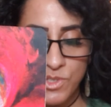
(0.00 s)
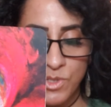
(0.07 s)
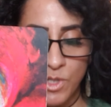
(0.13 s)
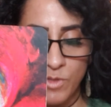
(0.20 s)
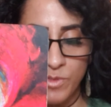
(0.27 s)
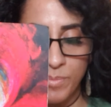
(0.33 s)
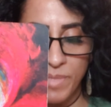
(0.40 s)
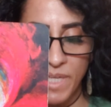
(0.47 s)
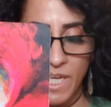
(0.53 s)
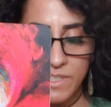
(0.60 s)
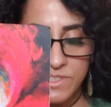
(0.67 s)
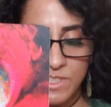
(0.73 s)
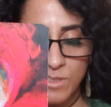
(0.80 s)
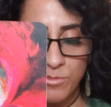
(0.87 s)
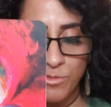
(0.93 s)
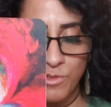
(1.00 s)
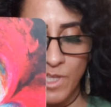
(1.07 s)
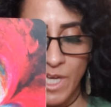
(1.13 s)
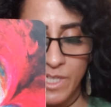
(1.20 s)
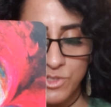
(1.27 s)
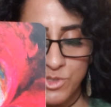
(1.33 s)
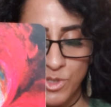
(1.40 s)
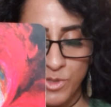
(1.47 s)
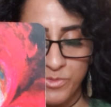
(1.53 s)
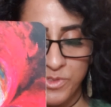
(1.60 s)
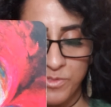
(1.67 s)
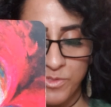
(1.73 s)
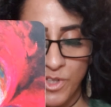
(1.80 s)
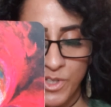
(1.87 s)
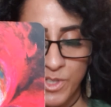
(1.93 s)
of a passing flash of
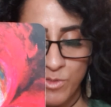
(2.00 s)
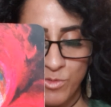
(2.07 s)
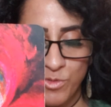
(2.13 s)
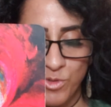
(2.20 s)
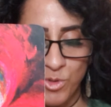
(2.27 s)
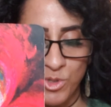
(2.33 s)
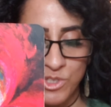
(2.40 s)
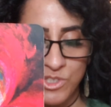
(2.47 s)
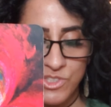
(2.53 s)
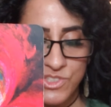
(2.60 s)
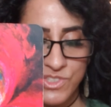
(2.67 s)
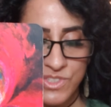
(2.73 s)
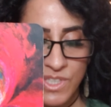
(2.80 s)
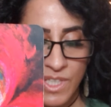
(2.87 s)
divine force